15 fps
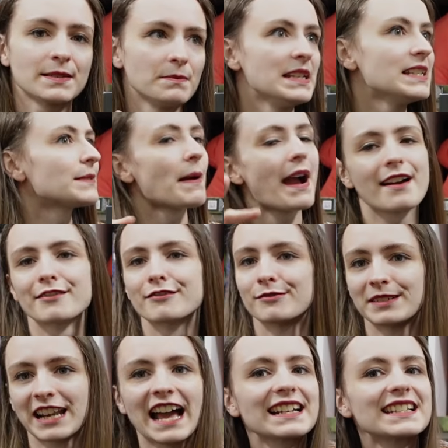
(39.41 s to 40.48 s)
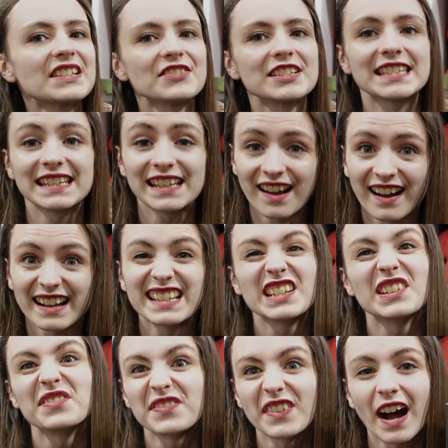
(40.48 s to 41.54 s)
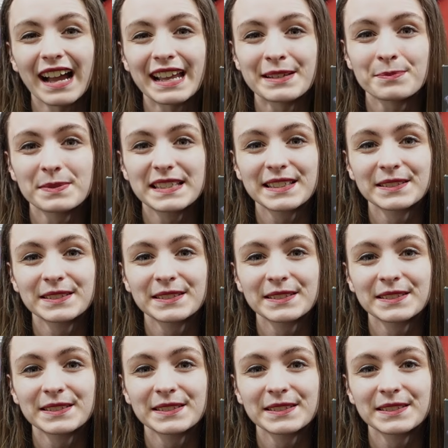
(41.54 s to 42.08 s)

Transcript: meets Paranormal Activity kind of vibes.